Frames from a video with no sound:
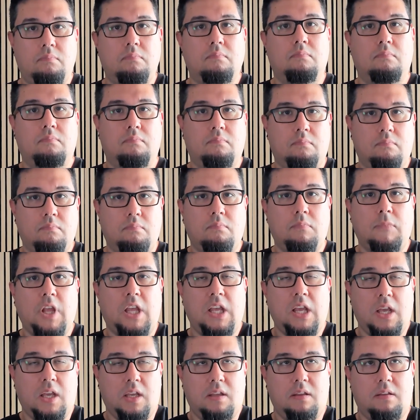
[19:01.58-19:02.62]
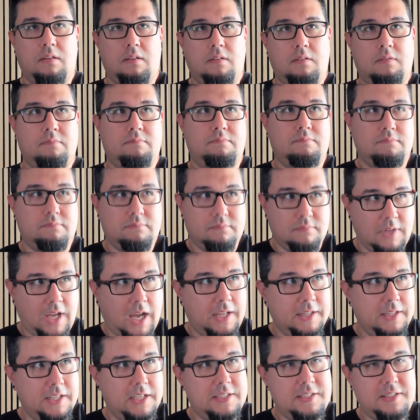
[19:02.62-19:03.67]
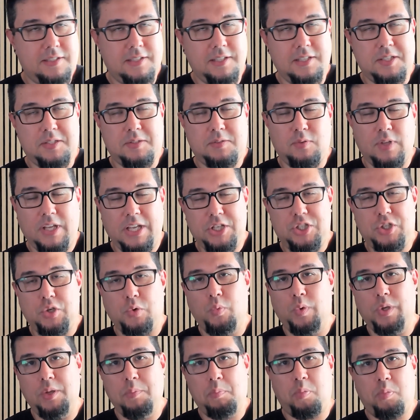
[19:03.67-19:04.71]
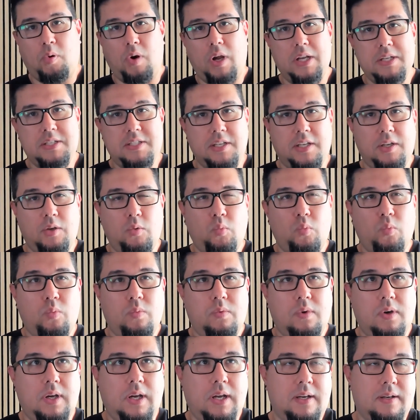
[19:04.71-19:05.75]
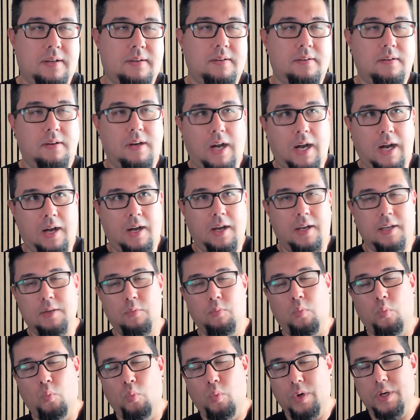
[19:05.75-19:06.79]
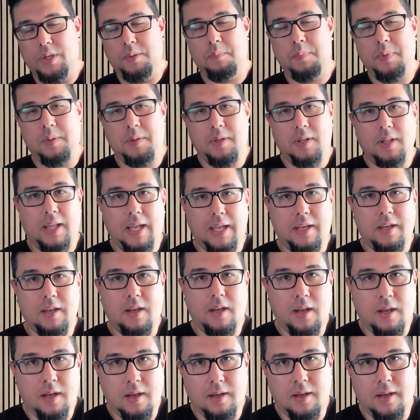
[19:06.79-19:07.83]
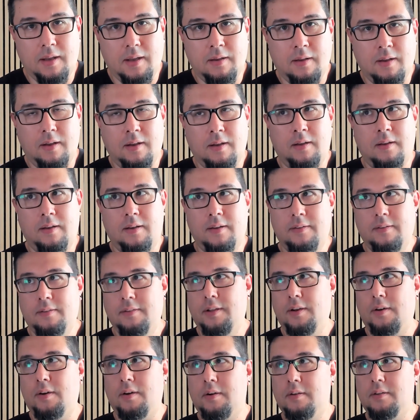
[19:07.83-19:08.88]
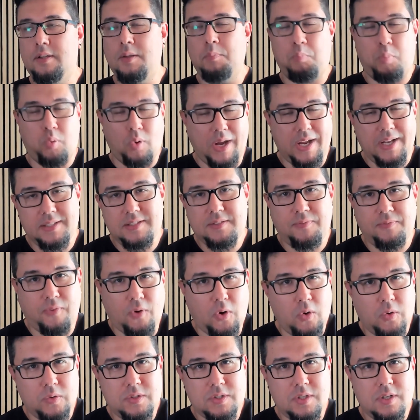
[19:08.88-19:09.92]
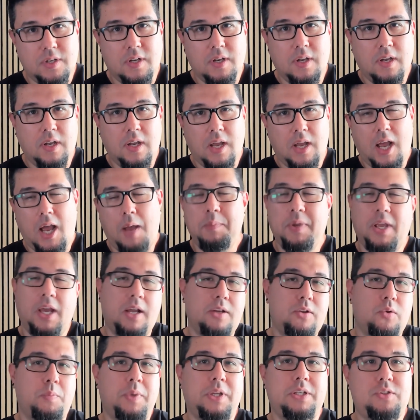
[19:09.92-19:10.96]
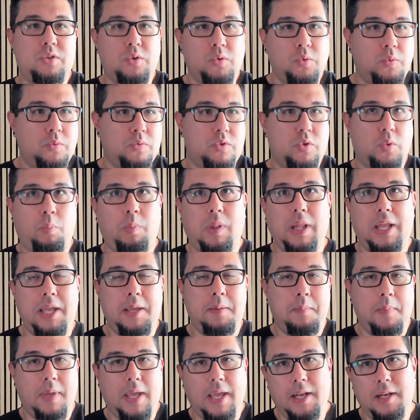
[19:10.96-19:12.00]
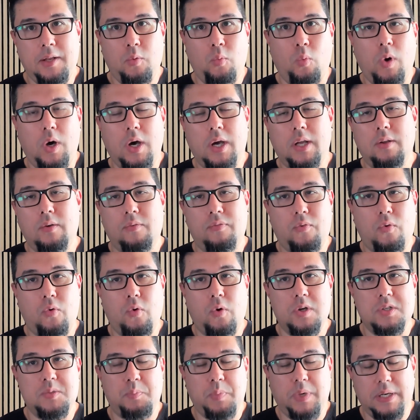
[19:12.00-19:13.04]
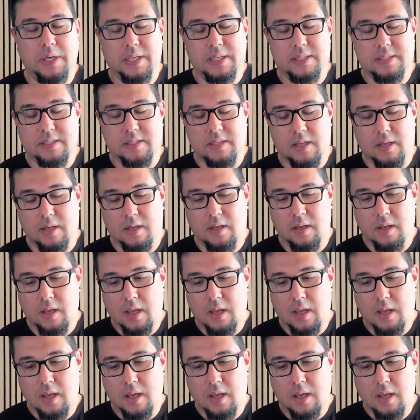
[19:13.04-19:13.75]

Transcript: Hmm. This issue with the pricing, it would it be like they're the brand's fault? I mean, I don't mean to blame anyone, of course, but it's